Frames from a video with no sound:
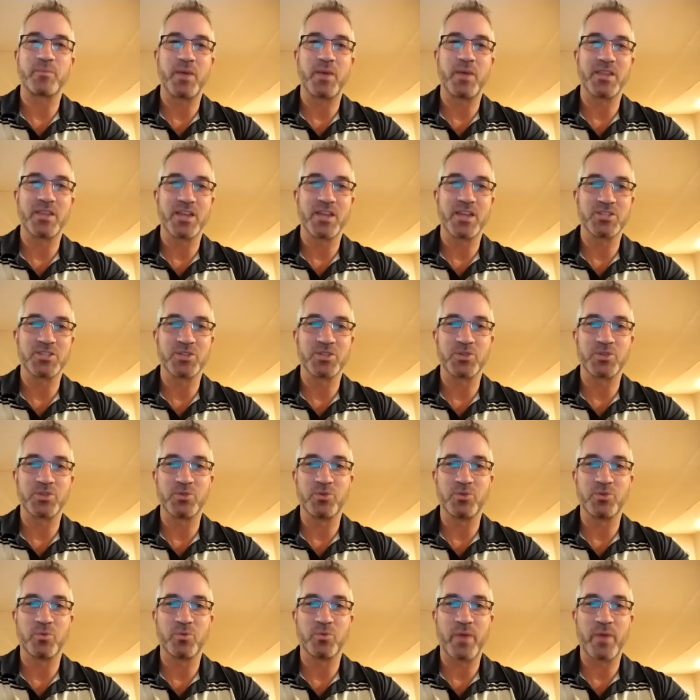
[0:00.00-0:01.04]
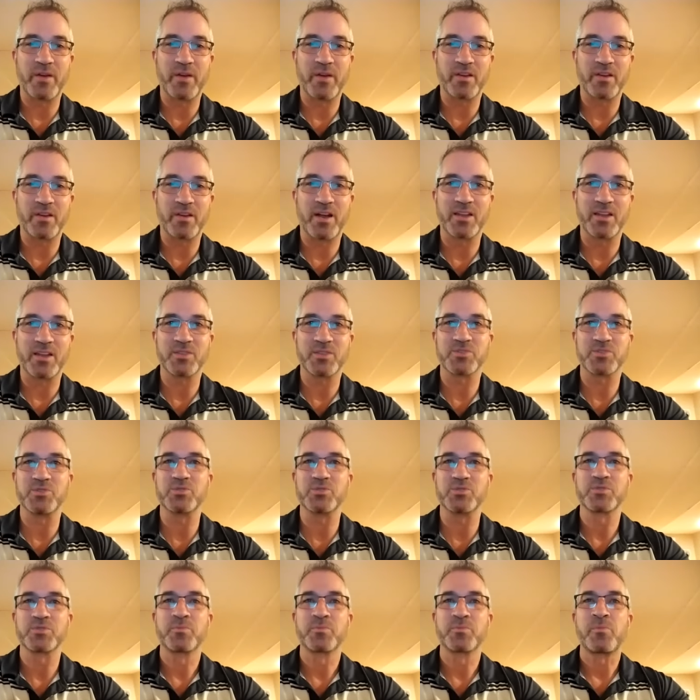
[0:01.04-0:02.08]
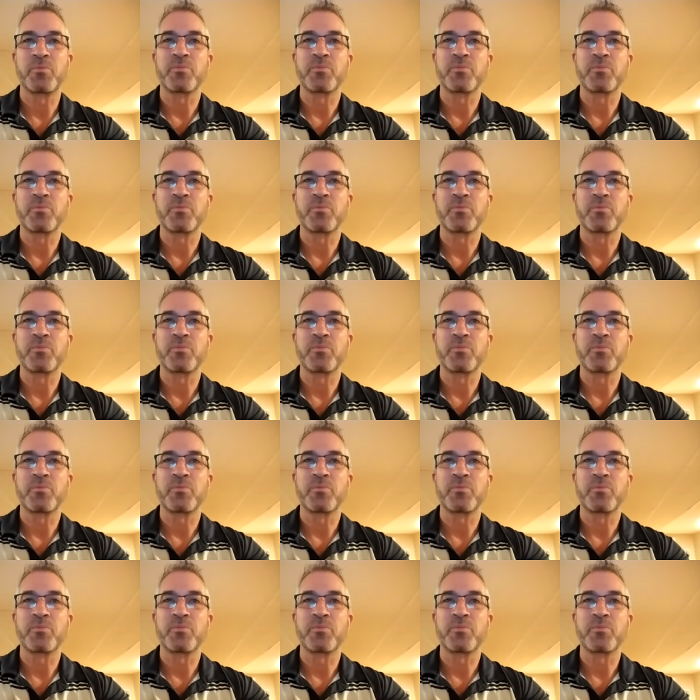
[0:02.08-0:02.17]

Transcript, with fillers: pay attention to wearing high-heeled shoes.